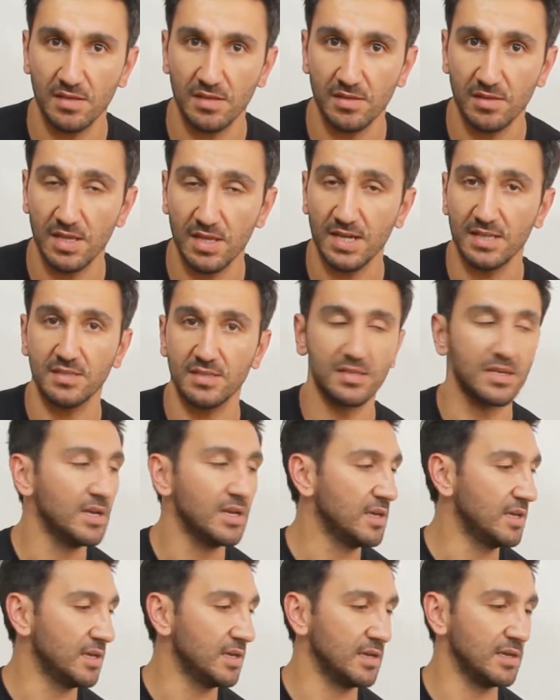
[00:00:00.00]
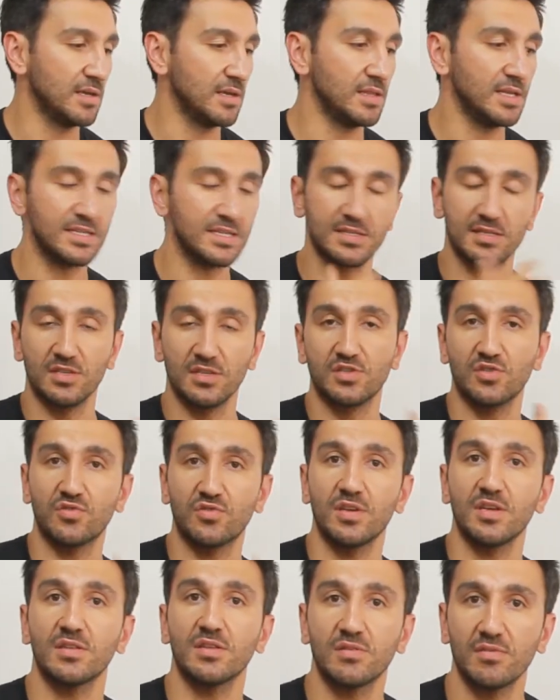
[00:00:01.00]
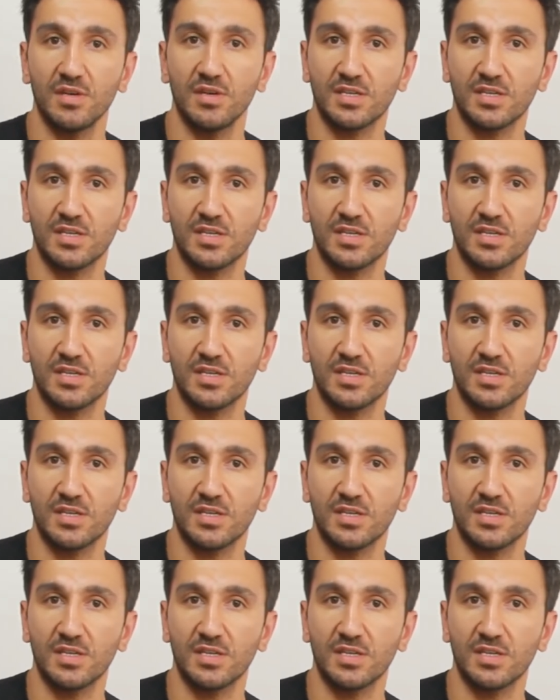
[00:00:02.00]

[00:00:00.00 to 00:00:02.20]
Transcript: that lets the tree to